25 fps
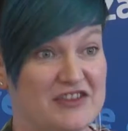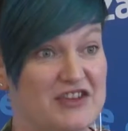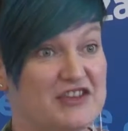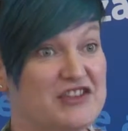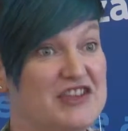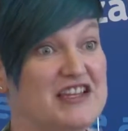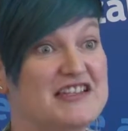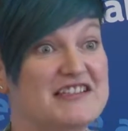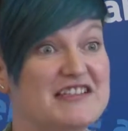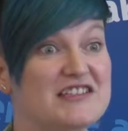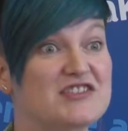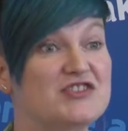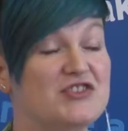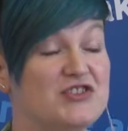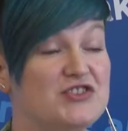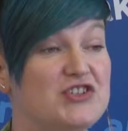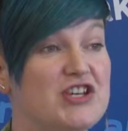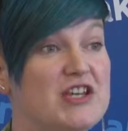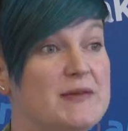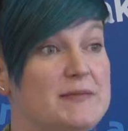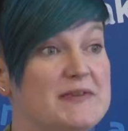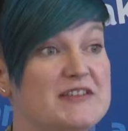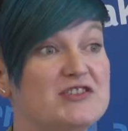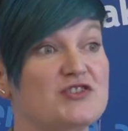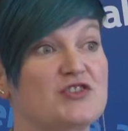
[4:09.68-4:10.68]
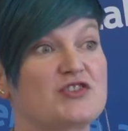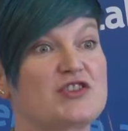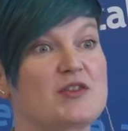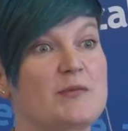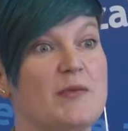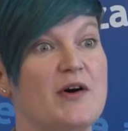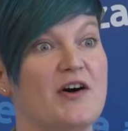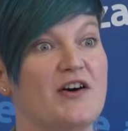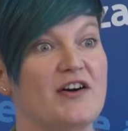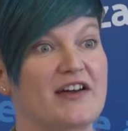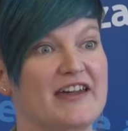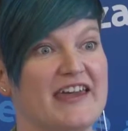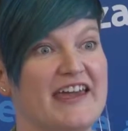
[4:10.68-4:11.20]
this is the cheapest on the
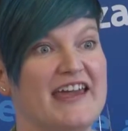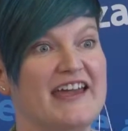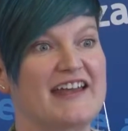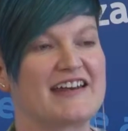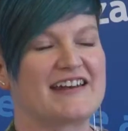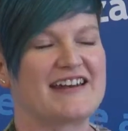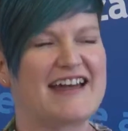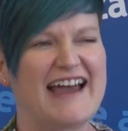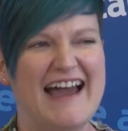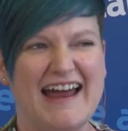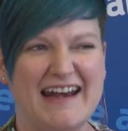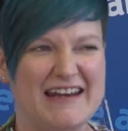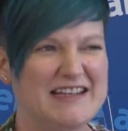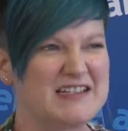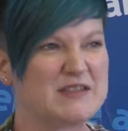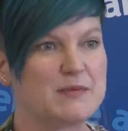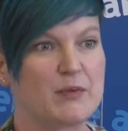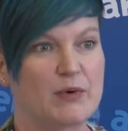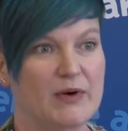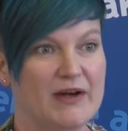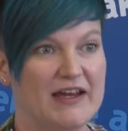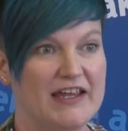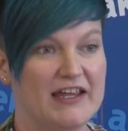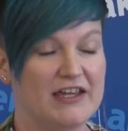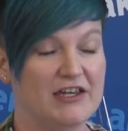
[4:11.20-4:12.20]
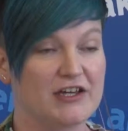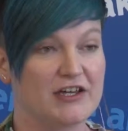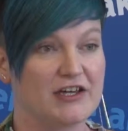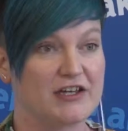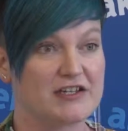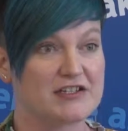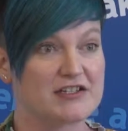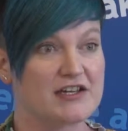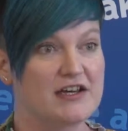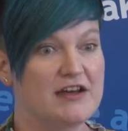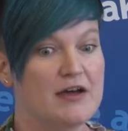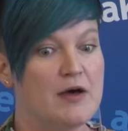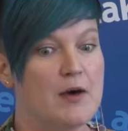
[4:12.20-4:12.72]
market and it's pretty
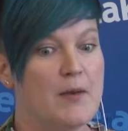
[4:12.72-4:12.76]
good.